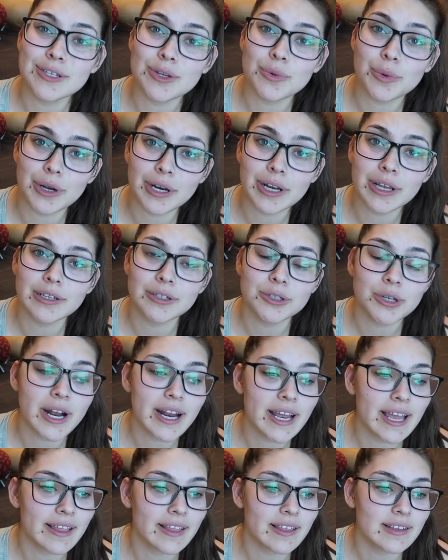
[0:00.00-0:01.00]
so we're gonna try
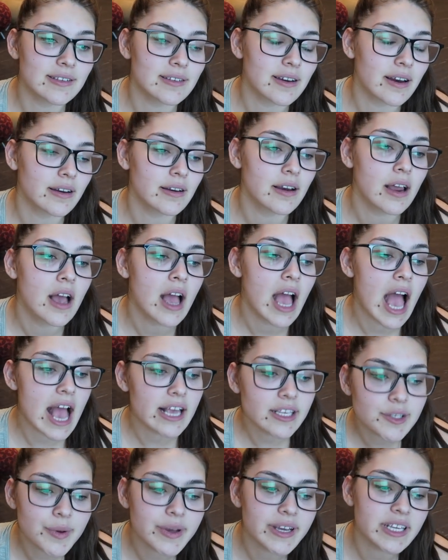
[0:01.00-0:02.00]
and get this done
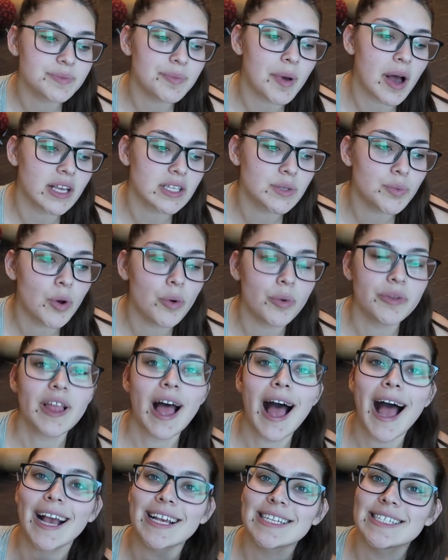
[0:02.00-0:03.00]
as quick as possible with the
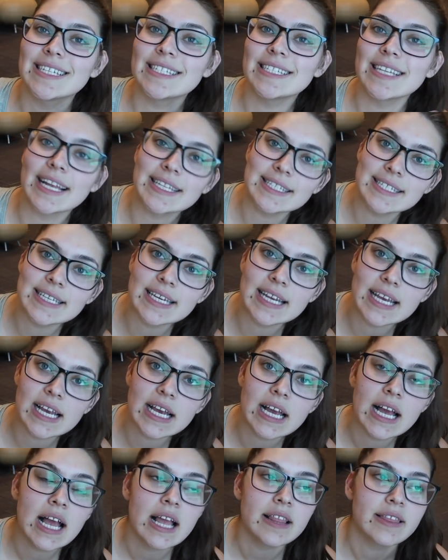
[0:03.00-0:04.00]
highest
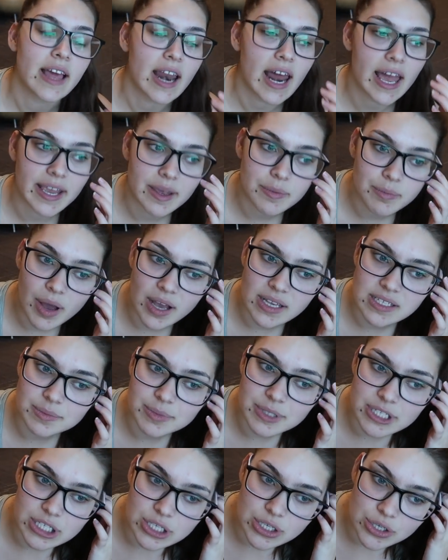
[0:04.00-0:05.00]
intensity that I can
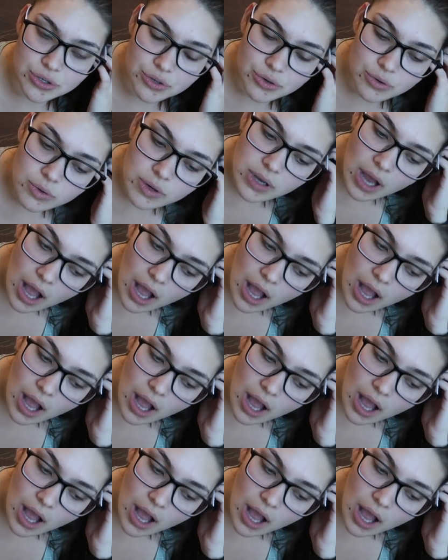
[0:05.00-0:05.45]
possibly do.